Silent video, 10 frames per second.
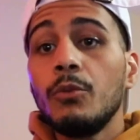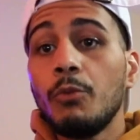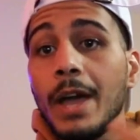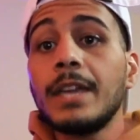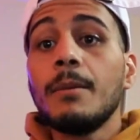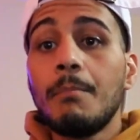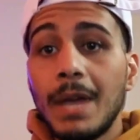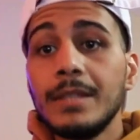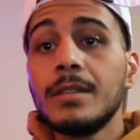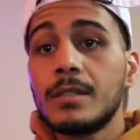
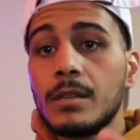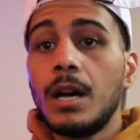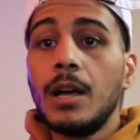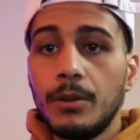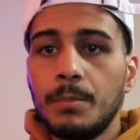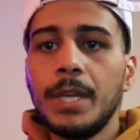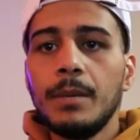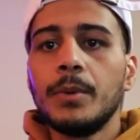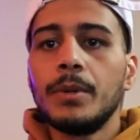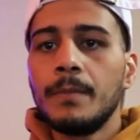recommend it to other
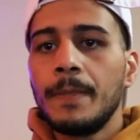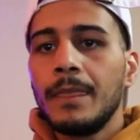people.